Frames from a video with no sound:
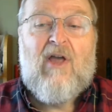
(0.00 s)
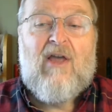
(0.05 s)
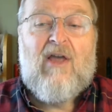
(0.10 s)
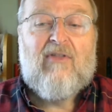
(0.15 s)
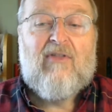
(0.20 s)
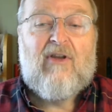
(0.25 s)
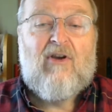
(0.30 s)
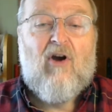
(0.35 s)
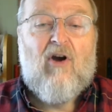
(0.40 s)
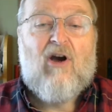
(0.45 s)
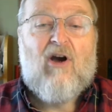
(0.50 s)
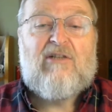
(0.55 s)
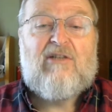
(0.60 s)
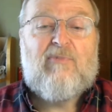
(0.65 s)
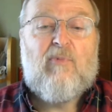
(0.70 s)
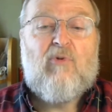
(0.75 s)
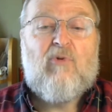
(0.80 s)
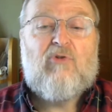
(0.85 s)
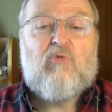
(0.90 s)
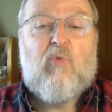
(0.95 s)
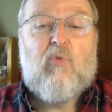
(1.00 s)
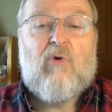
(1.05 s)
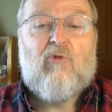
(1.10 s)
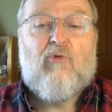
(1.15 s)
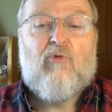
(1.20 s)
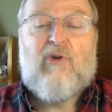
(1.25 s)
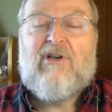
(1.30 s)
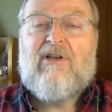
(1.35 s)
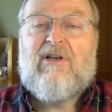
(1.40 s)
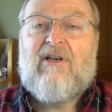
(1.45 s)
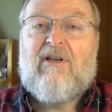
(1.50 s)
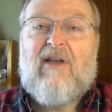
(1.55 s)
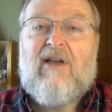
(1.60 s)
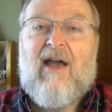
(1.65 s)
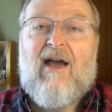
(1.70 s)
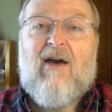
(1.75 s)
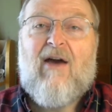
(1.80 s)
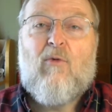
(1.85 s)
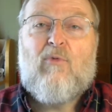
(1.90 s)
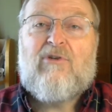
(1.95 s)
the Gospels were written
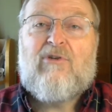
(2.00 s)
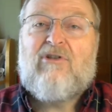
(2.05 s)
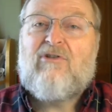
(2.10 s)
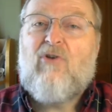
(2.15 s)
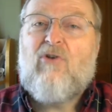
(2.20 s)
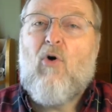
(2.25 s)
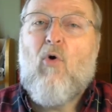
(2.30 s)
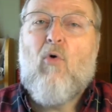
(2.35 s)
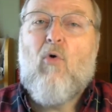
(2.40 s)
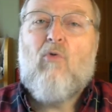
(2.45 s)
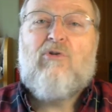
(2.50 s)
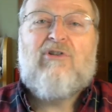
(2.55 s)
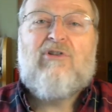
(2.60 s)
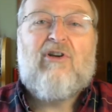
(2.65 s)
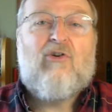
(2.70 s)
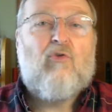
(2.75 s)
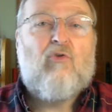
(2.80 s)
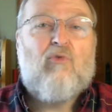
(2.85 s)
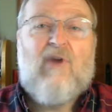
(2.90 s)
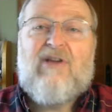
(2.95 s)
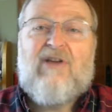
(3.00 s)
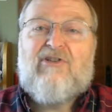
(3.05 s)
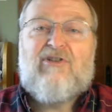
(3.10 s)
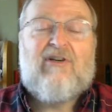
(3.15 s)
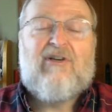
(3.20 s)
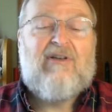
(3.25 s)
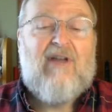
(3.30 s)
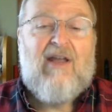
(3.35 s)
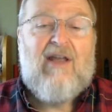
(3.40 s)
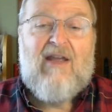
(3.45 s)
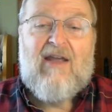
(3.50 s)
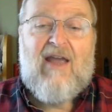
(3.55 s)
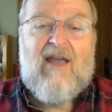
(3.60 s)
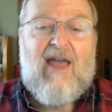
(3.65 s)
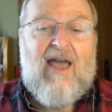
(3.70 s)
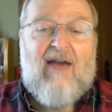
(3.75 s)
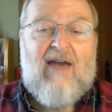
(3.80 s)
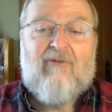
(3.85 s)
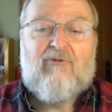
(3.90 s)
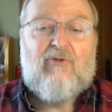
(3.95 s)
down, which is the whole generation
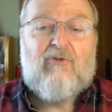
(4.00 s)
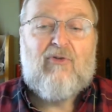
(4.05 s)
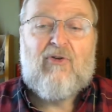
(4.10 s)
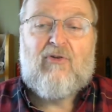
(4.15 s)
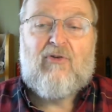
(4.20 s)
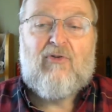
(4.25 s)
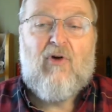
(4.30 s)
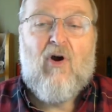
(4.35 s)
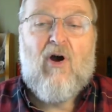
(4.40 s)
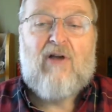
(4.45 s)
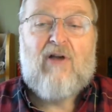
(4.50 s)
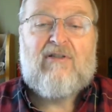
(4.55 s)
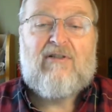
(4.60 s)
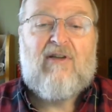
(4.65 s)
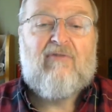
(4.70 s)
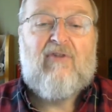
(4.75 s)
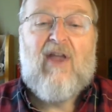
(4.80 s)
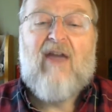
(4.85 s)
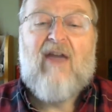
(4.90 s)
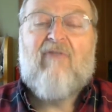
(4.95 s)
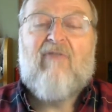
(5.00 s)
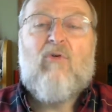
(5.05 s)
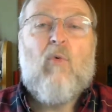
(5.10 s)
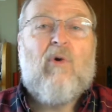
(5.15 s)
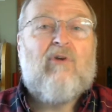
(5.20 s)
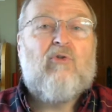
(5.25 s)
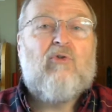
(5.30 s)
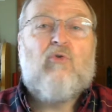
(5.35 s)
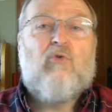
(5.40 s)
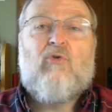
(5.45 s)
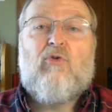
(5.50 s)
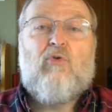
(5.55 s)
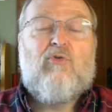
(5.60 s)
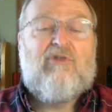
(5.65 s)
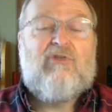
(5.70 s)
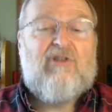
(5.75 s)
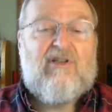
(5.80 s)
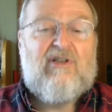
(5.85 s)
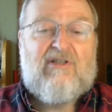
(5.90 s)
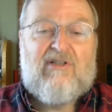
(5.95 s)
after the cross, after everyone who knew
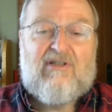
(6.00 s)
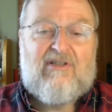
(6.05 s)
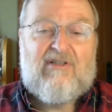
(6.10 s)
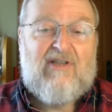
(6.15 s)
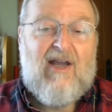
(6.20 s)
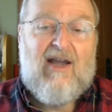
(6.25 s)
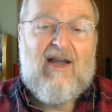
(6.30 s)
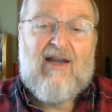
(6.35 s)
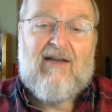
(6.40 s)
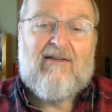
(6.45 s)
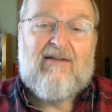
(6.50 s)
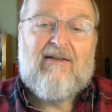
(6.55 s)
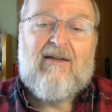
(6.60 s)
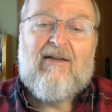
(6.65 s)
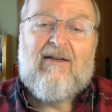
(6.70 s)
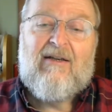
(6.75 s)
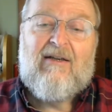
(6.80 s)
Jesus died,